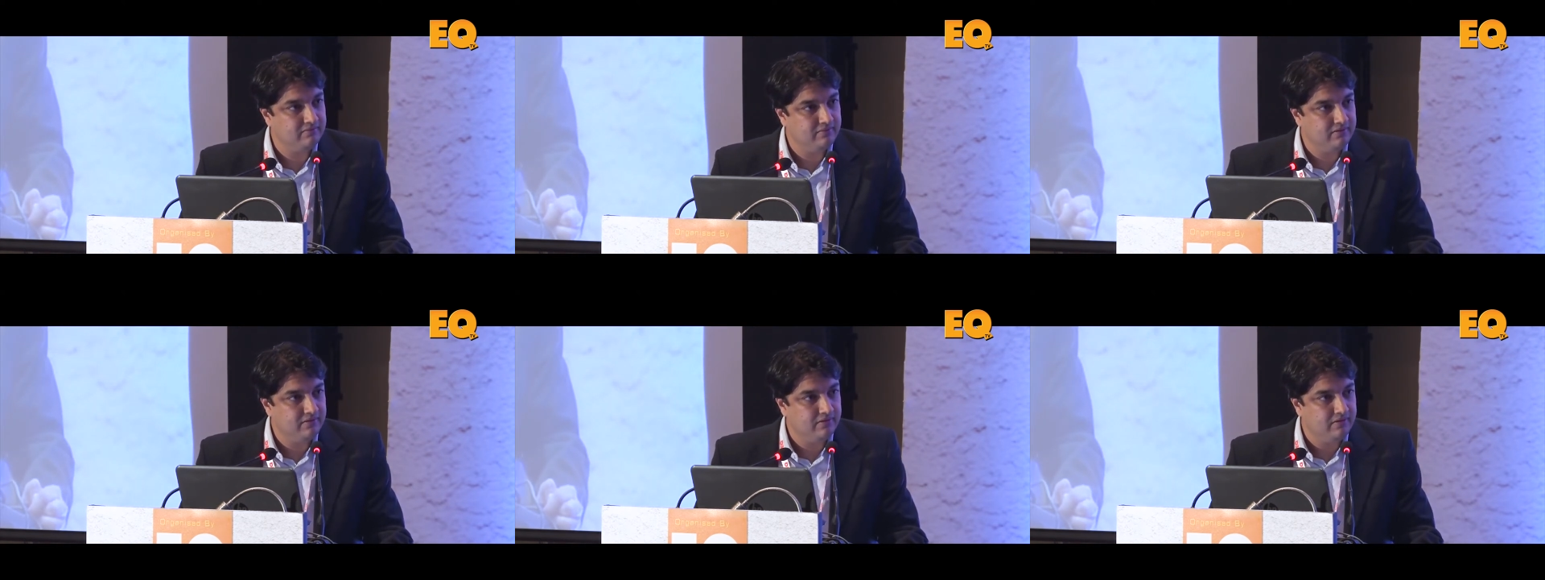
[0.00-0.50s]

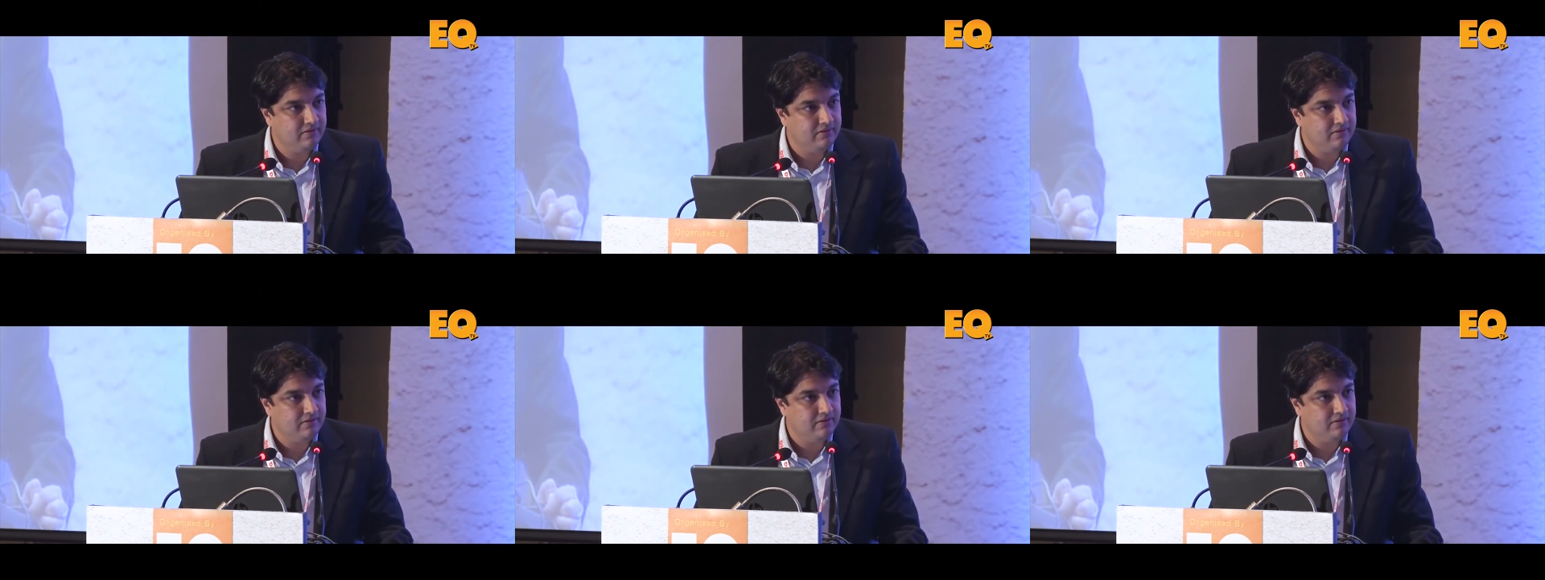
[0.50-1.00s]

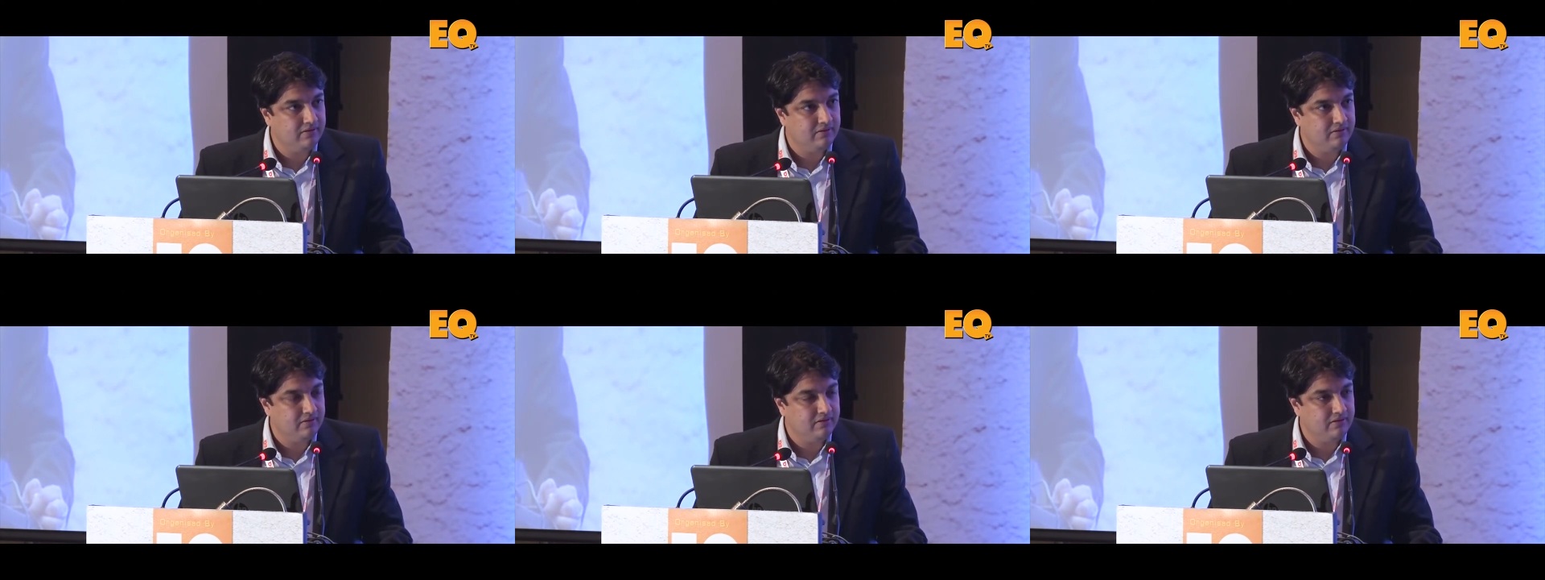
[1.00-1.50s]

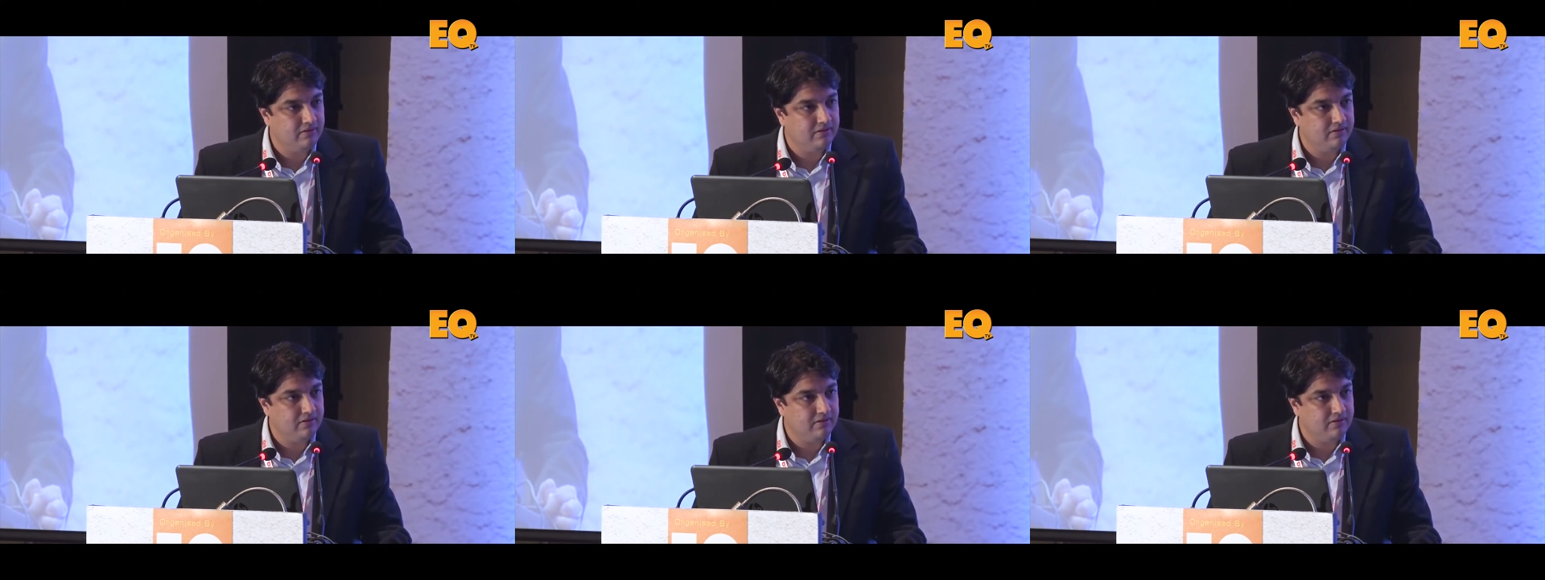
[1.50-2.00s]

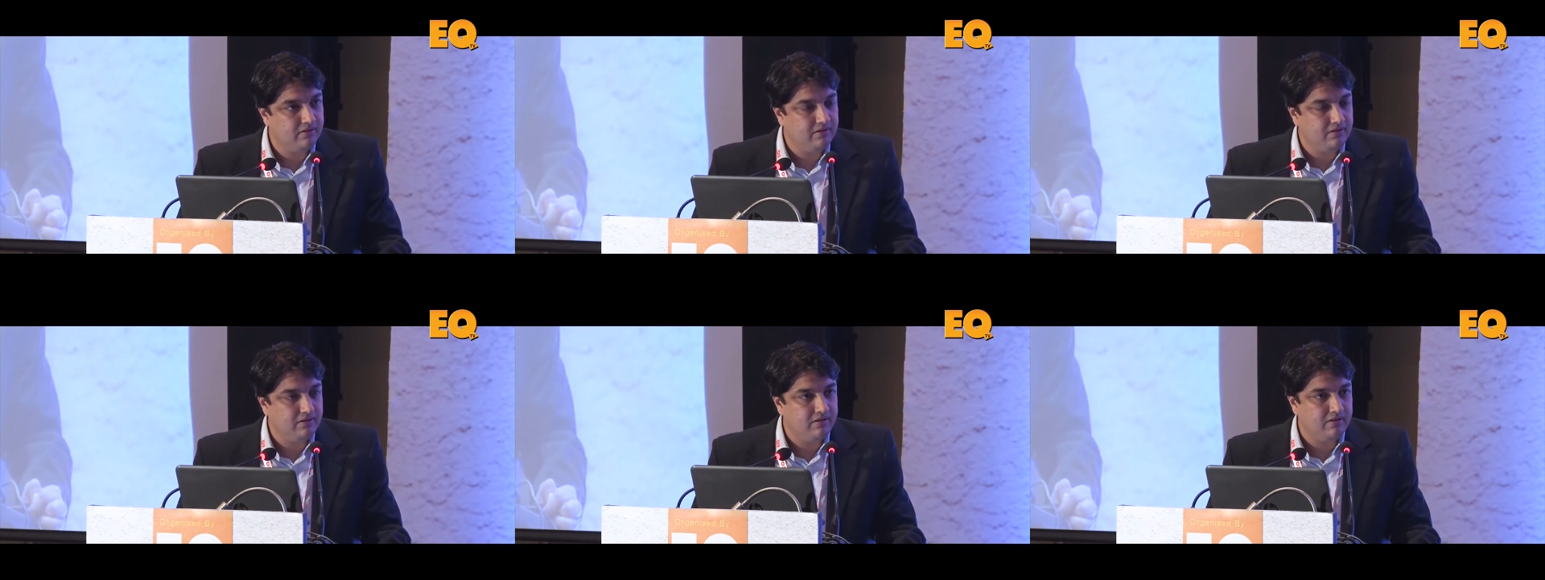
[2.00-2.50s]

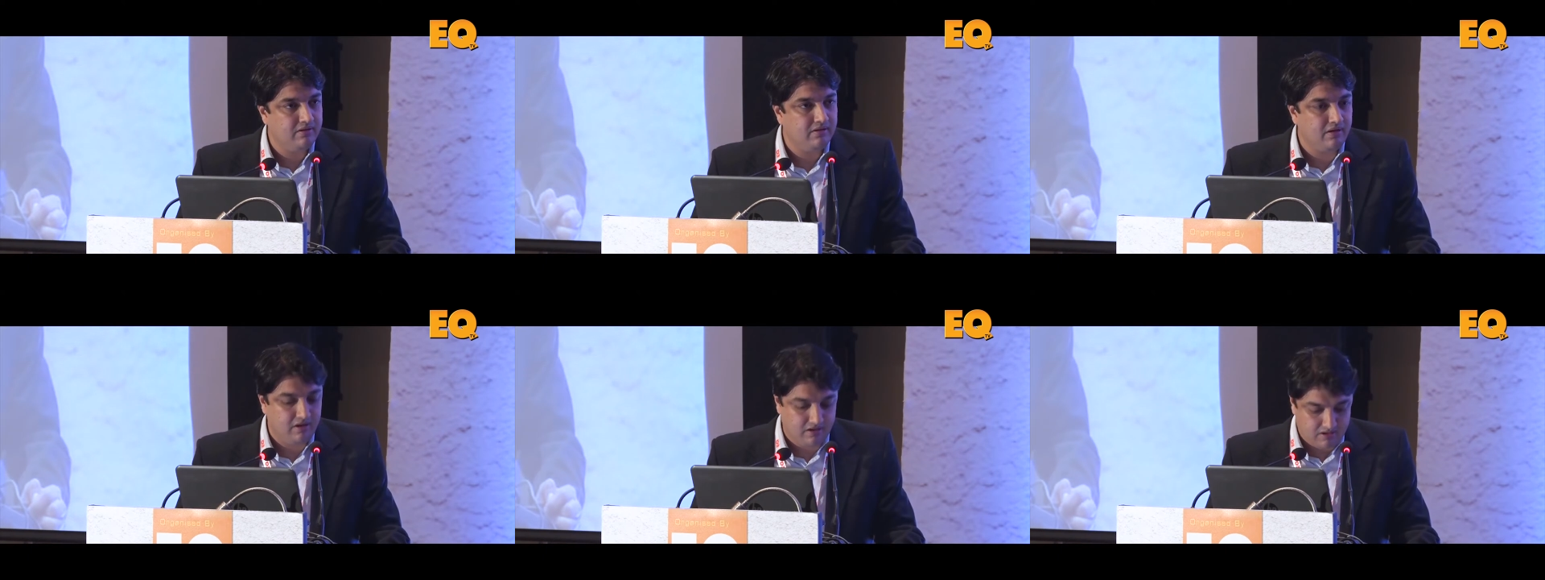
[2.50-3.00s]

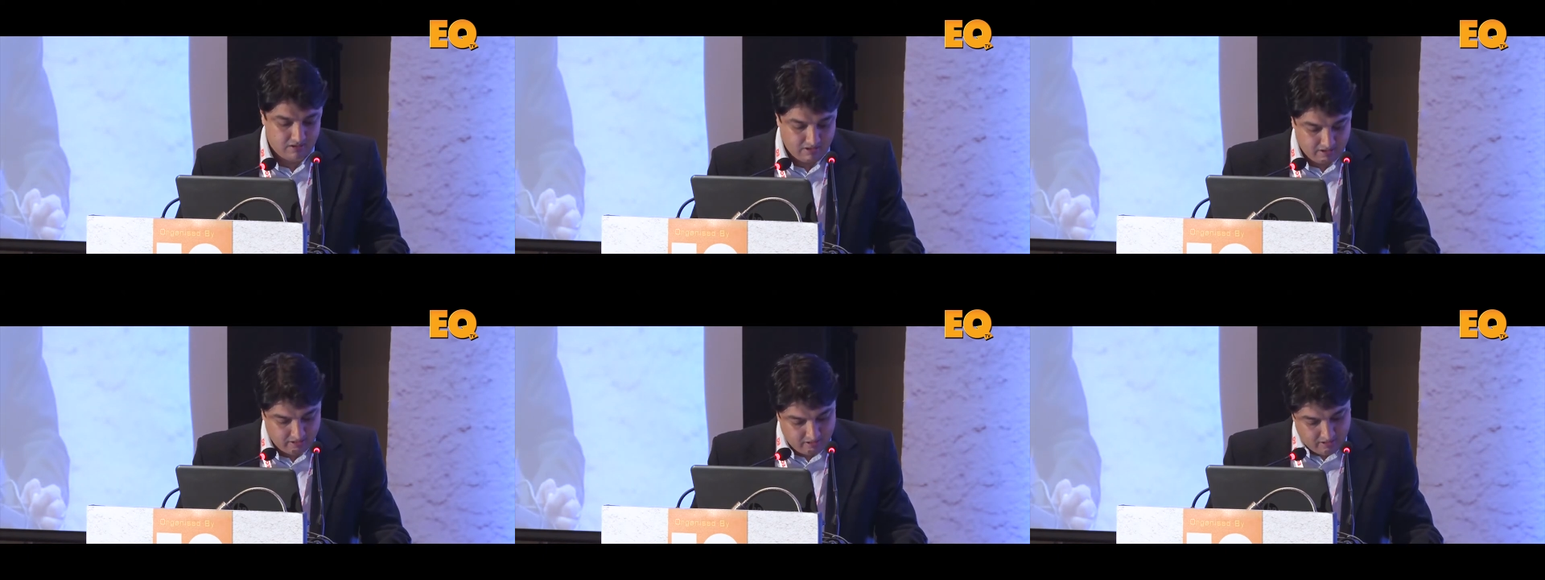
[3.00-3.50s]

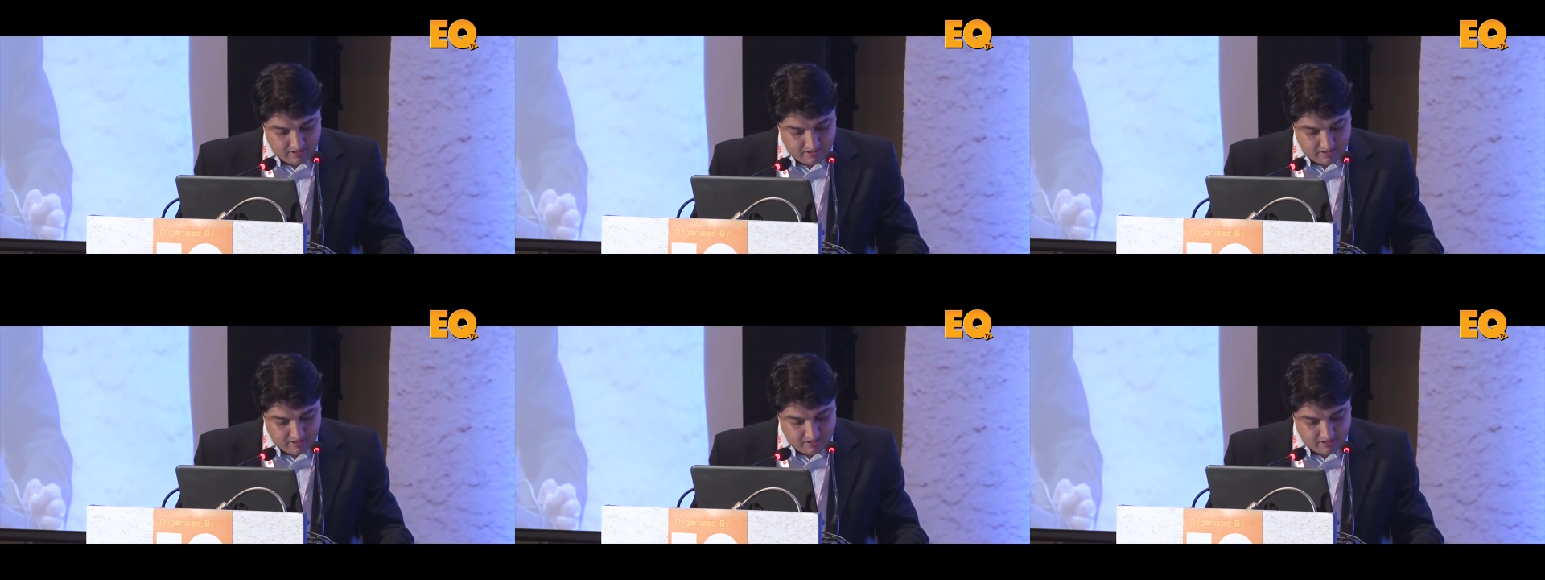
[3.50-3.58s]
Nobody speaks.